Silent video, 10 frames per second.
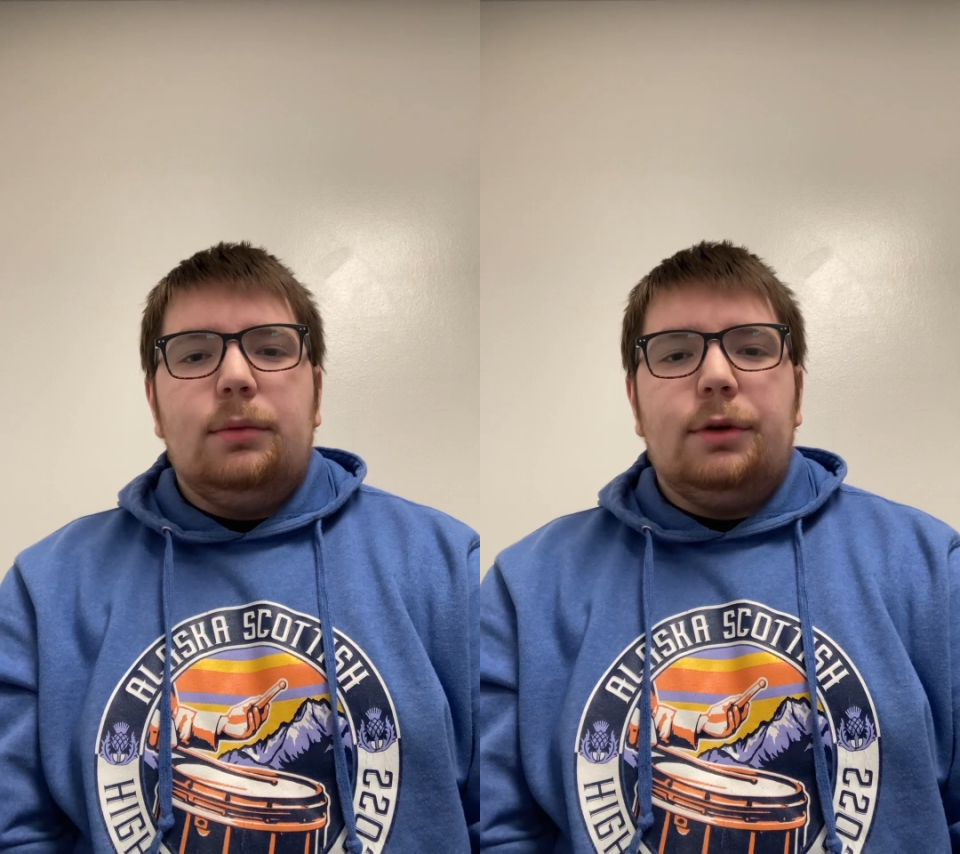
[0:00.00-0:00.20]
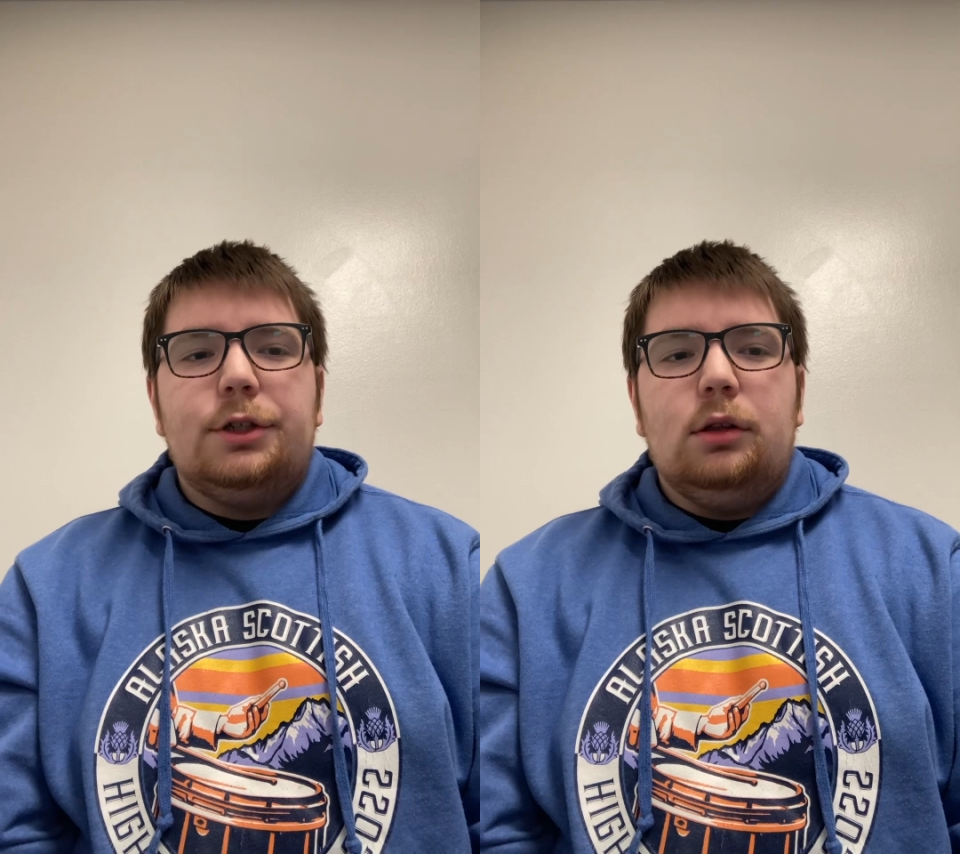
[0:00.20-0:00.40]

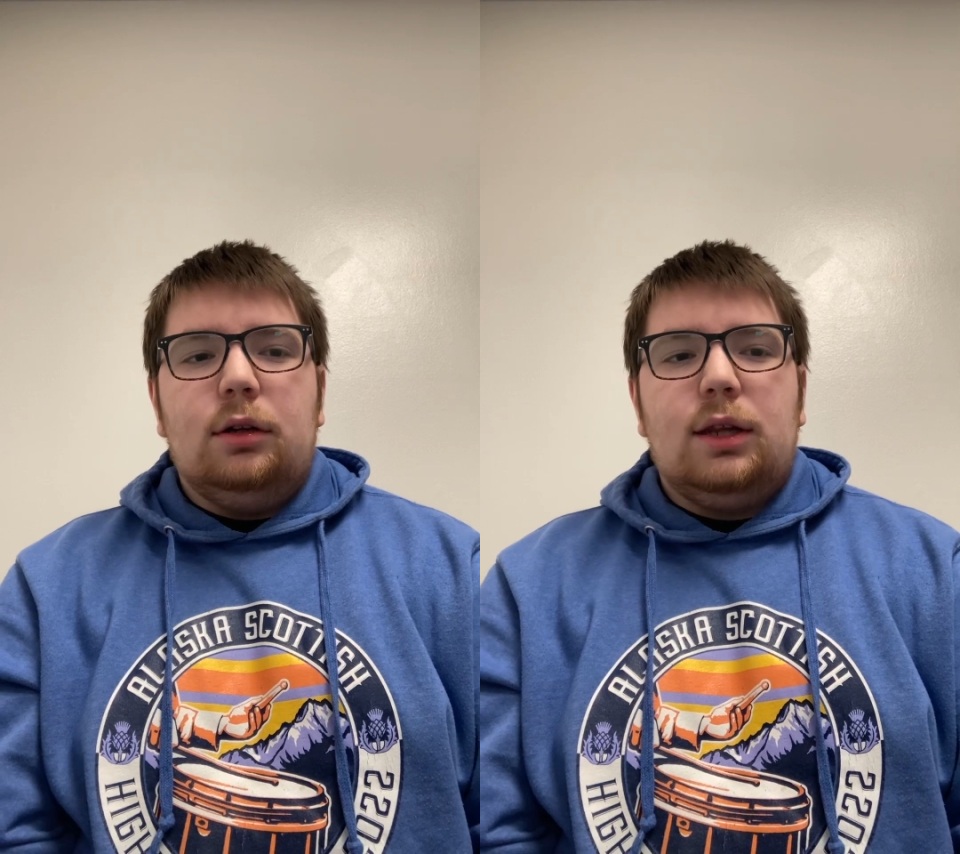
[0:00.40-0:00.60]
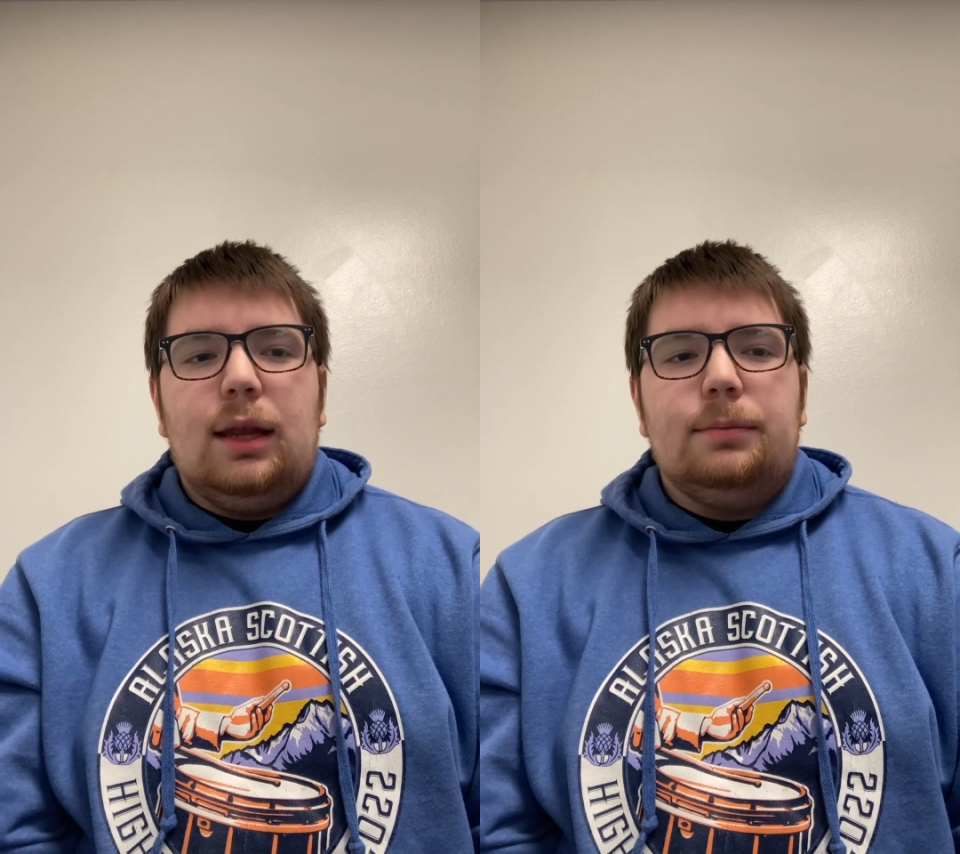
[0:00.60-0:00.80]
but she
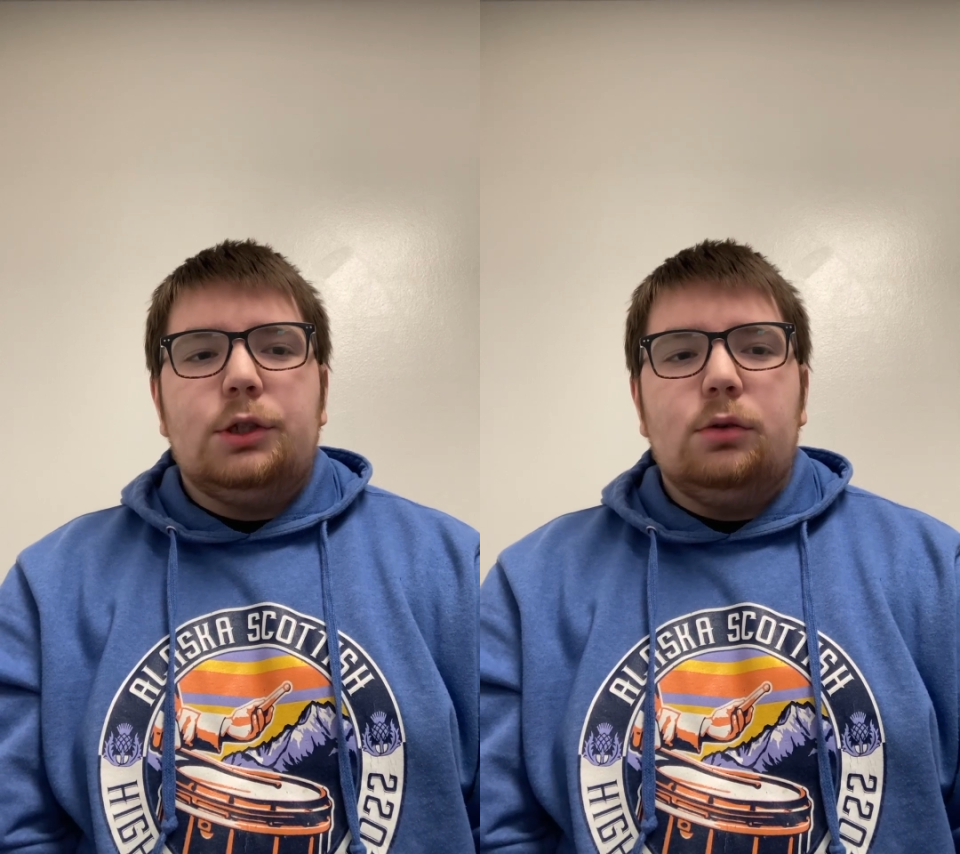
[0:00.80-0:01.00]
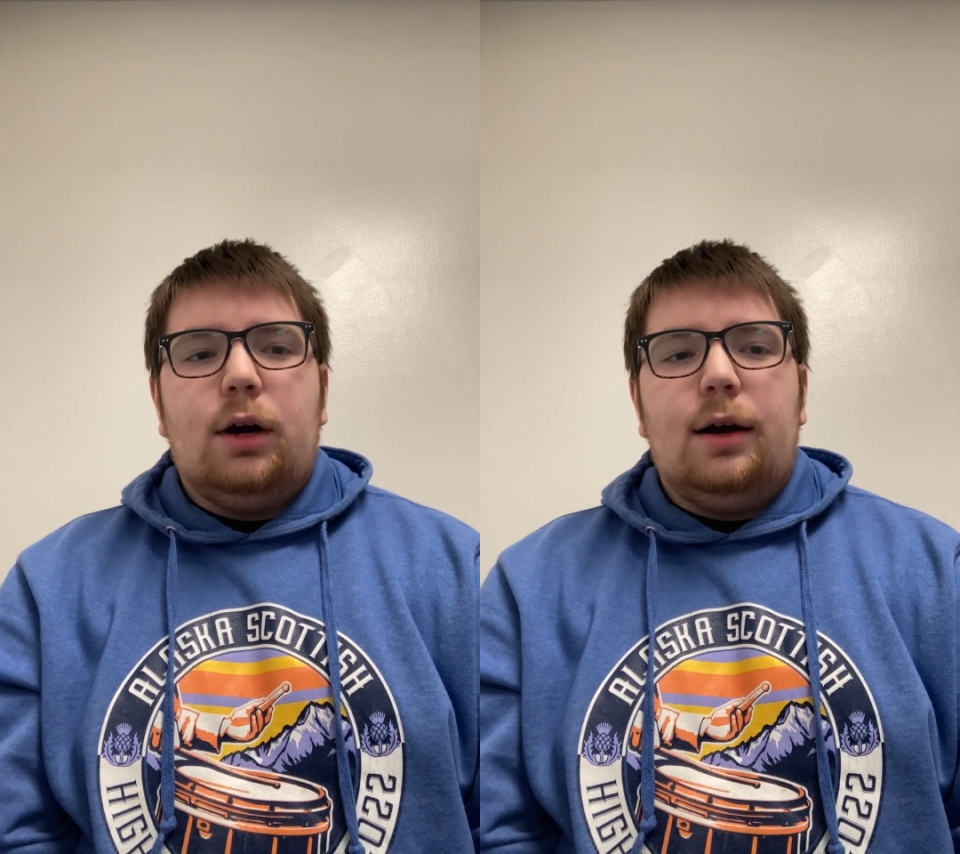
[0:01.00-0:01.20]
looked at them
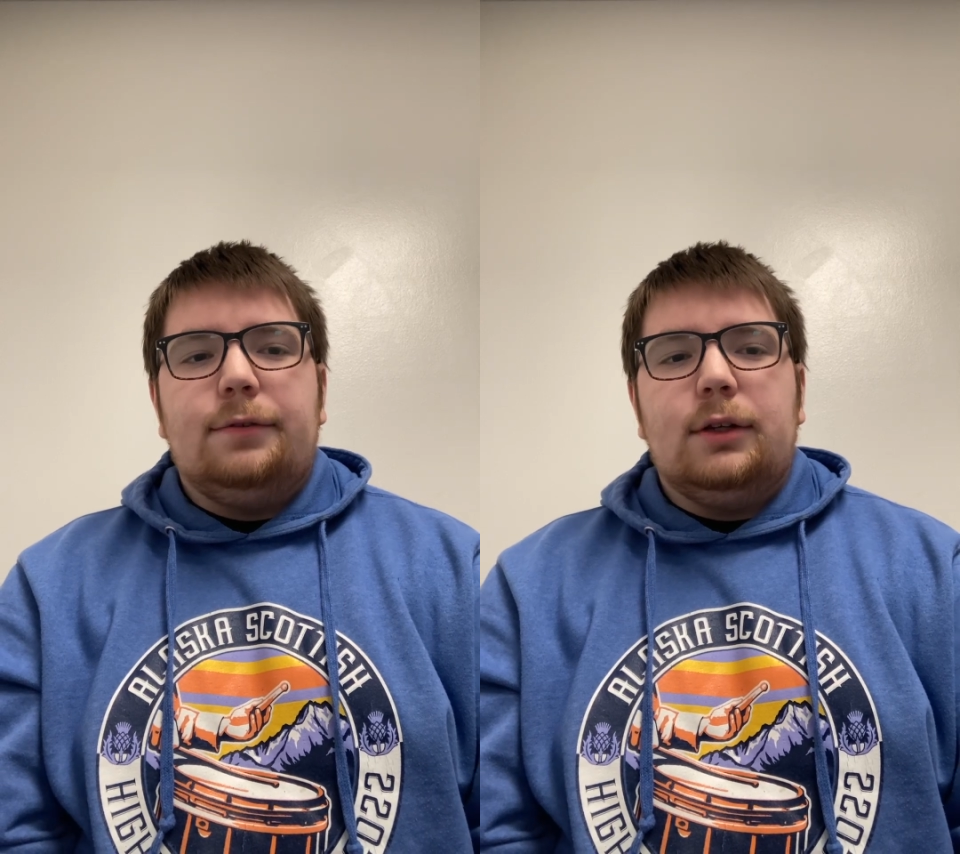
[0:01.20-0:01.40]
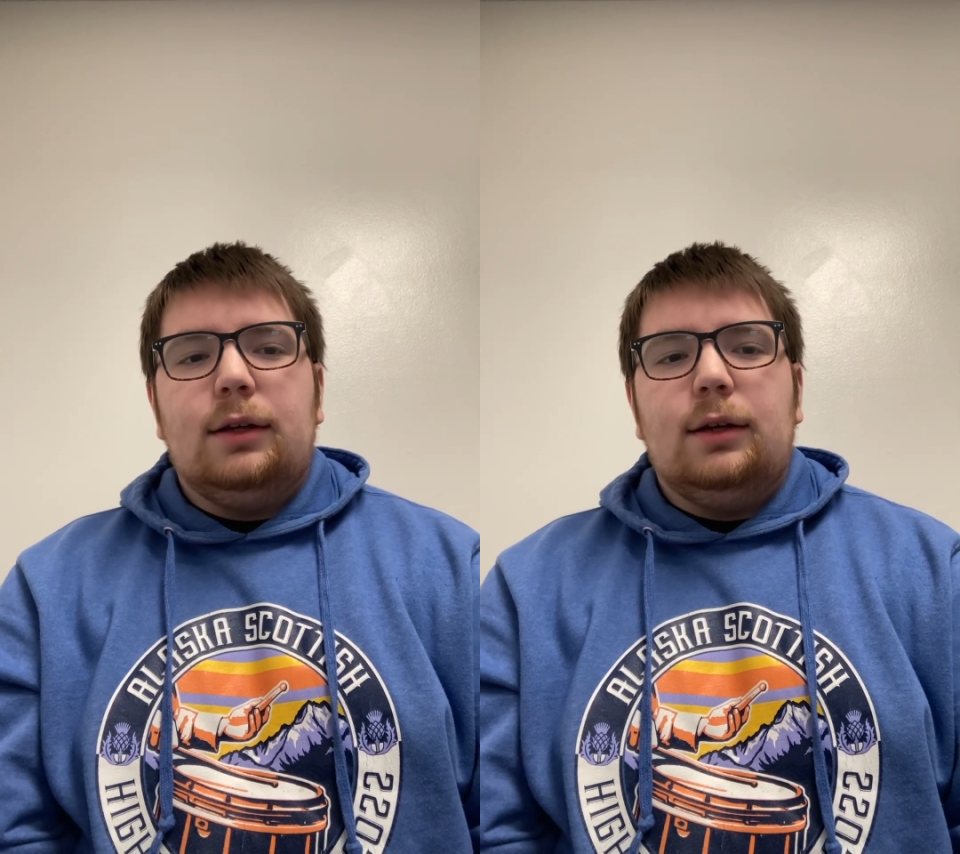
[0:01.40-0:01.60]
too
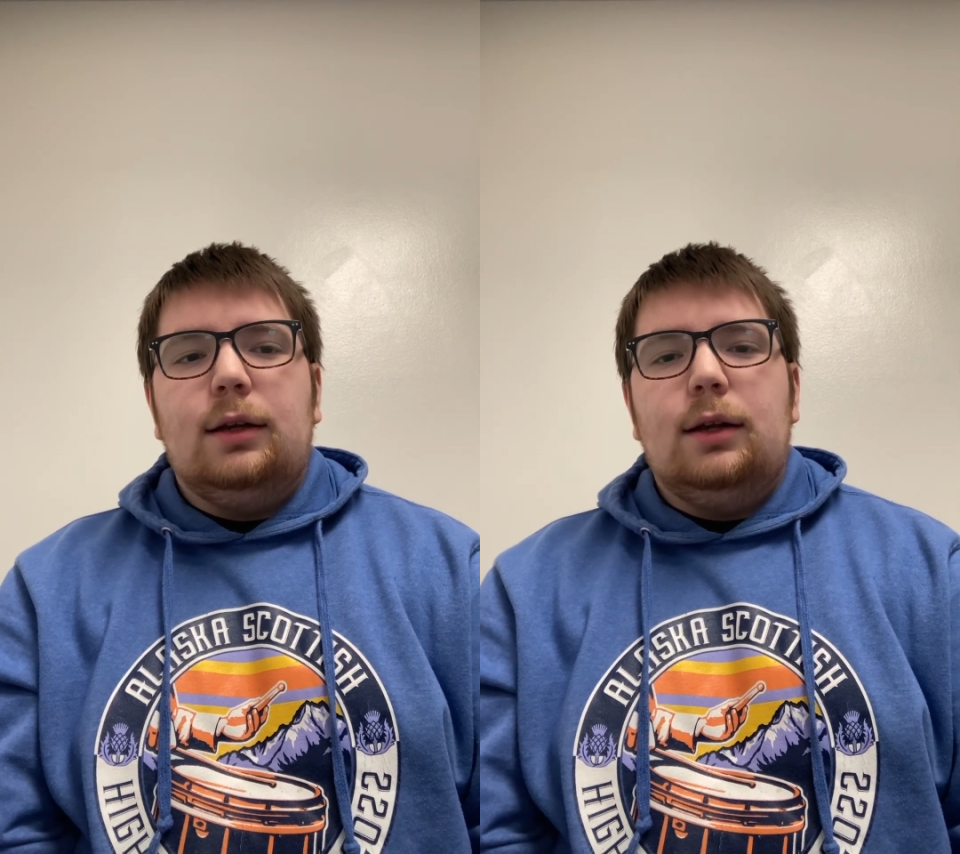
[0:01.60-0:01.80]
often.